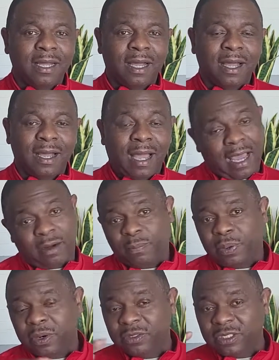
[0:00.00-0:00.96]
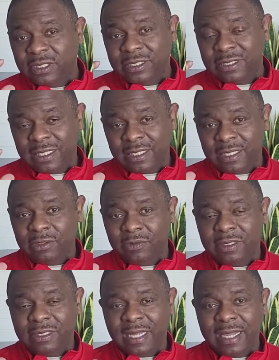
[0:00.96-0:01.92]
How to purchase
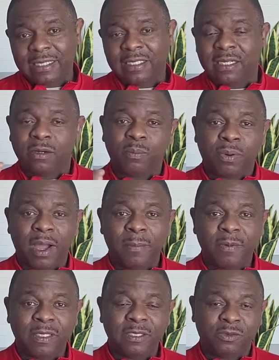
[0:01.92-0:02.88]
delinquent tax sale properties,